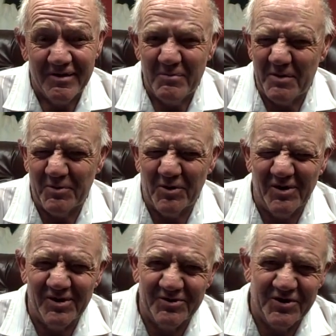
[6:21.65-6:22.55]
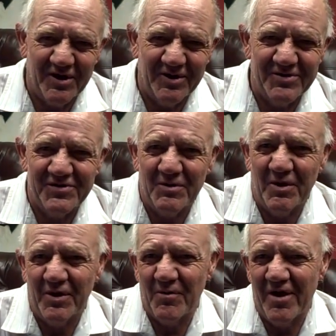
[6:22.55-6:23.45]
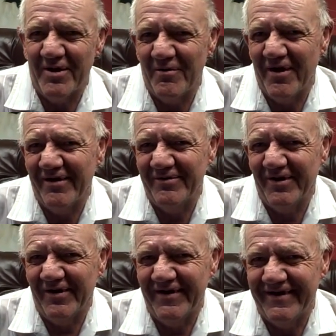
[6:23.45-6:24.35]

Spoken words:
People are a little jealous. They want to ride around on it.